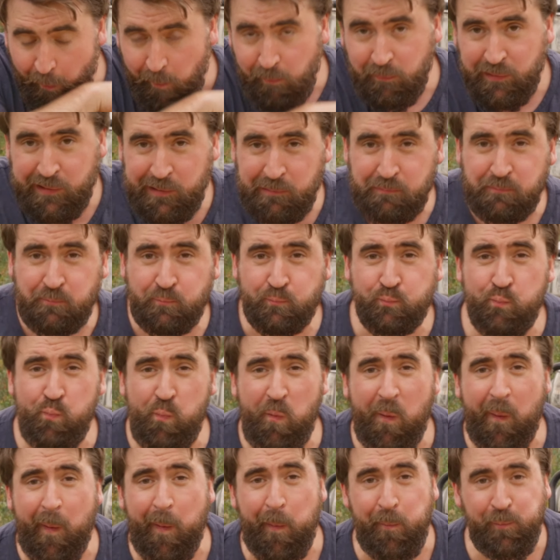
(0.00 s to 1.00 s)
Yep,
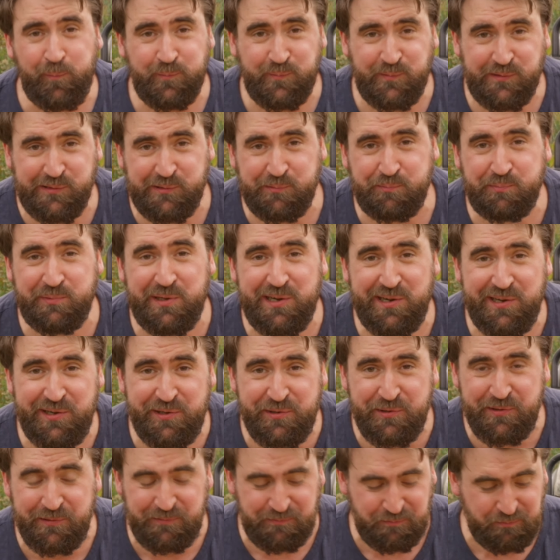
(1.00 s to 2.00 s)
it's bloody
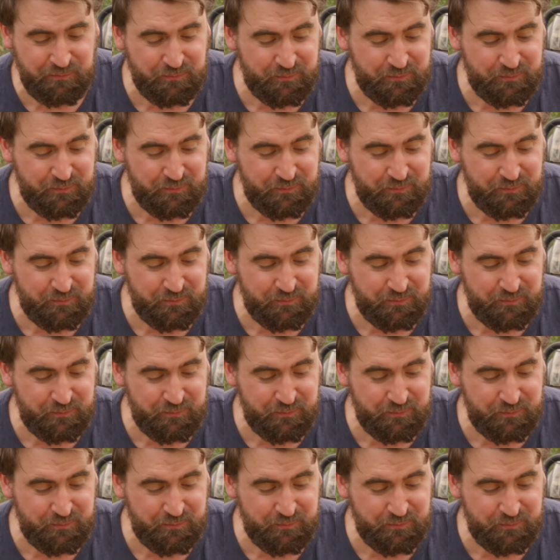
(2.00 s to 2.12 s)
good.